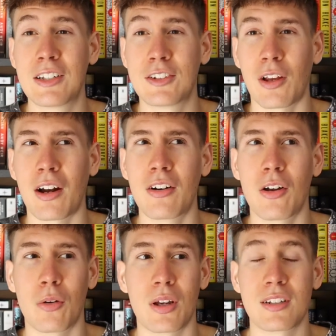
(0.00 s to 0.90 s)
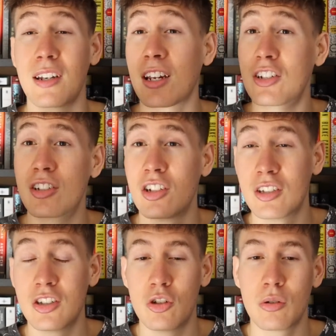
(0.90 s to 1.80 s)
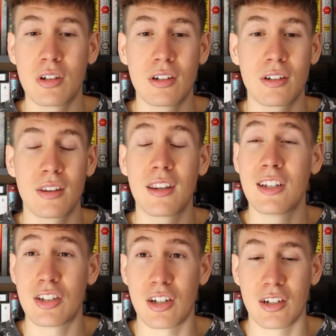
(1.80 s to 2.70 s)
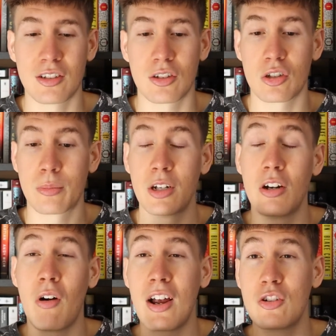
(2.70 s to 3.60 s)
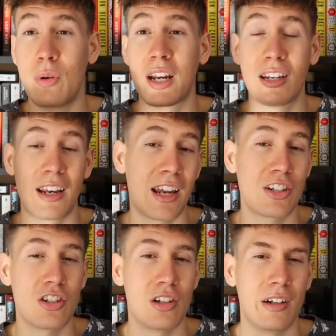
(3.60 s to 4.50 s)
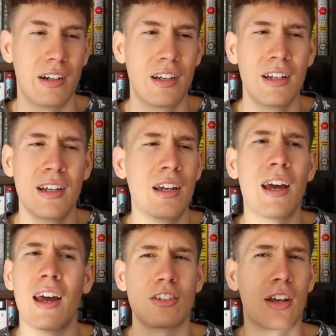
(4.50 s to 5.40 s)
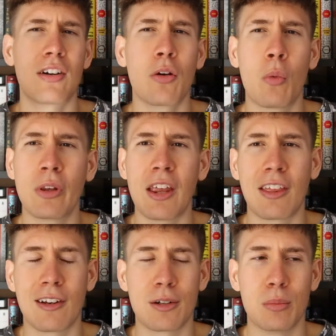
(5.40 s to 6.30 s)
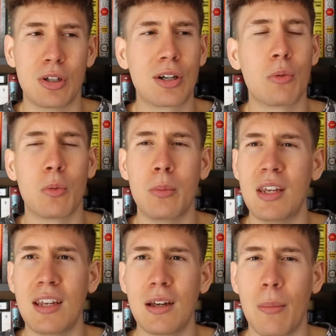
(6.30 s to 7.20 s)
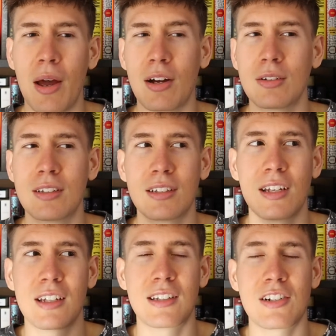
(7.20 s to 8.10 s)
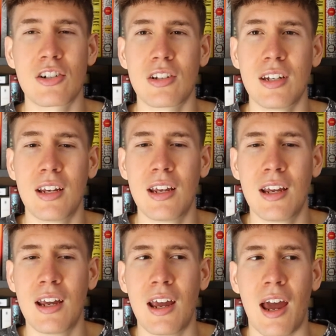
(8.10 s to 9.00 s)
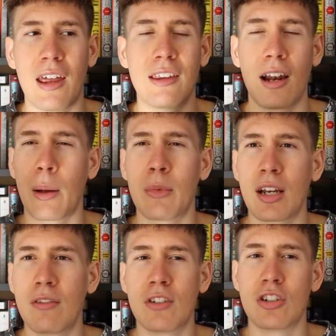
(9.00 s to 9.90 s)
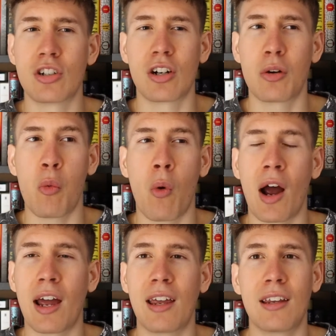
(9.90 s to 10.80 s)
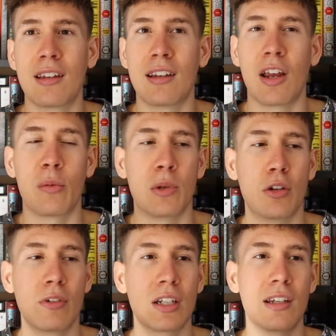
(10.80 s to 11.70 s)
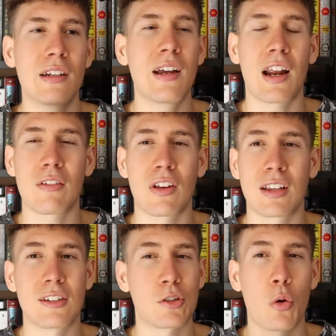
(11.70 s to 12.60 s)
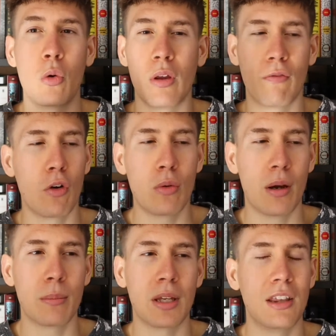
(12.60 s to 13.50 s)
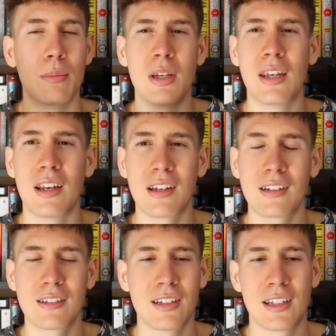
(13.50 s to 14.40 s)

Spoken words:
So I don't know, because she's a junior this year, so she'll be graduating next year. So I don't know what that third book will be about, essentially. And then I'm not even sure why Naomi Novik did kind of like this whole info dump in the beginning,